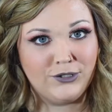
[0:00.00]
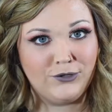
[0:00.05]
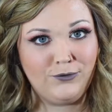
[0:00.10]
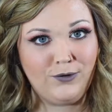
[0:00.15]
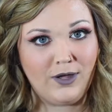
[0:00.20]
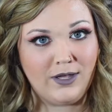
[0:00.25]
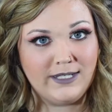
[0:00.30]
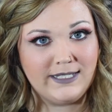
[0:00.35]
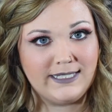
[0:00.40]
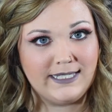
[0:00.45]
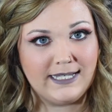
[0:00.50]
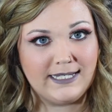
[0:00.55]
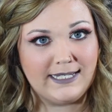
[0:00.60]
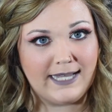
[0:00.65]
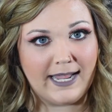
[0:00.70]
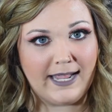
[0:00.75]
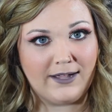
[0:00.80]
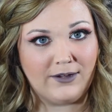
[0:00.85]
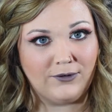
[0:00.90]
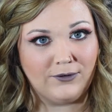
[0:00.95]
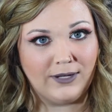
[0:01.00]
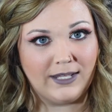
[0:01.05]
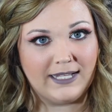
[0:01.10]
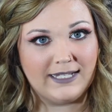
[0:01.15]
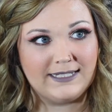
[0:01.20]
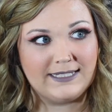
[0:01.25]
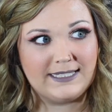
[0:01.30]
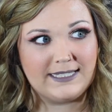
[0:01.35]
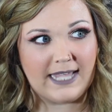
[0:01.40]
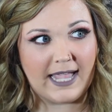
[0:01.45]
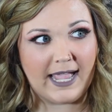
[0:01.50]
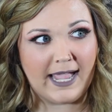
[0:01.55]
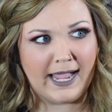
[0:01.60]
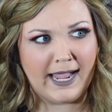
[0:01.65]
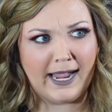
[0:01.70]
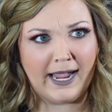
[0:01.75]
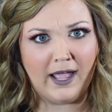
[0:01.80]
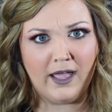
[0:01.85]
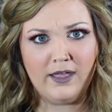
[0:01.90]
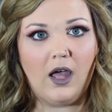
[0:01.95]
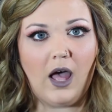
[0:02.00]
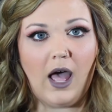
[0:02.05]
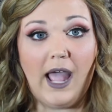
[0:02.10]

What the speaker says: Do not sit down and say,